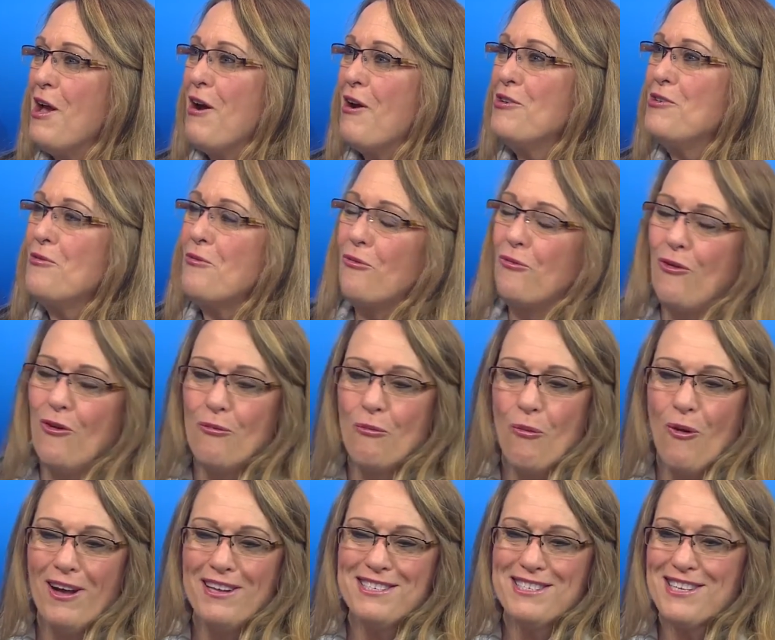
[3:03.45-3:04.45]
You, from
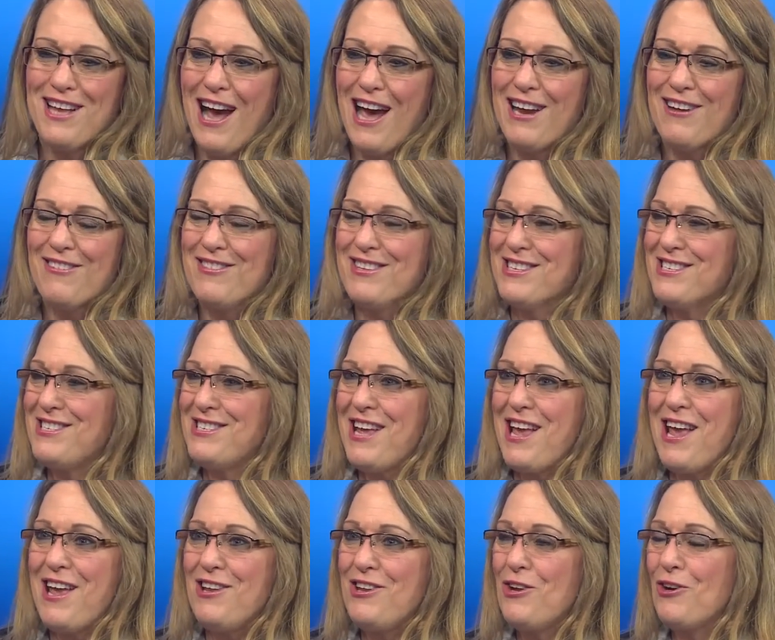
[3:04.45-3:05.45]
one side of the
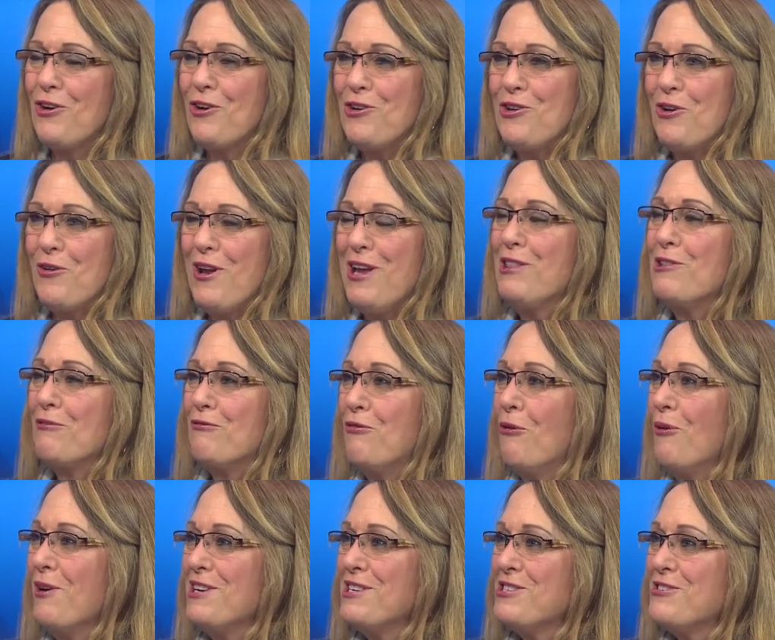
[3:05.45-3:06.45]
state, you're you're in the
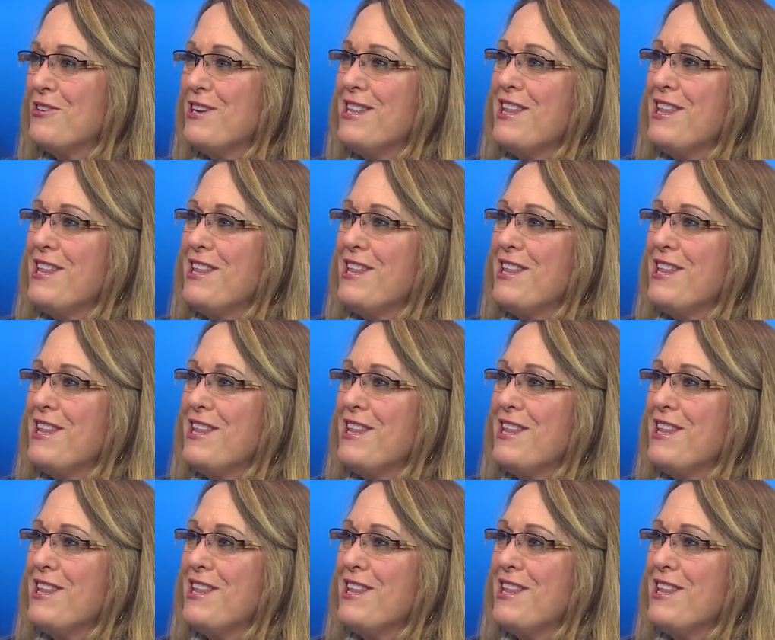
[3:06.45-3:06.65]
forestry,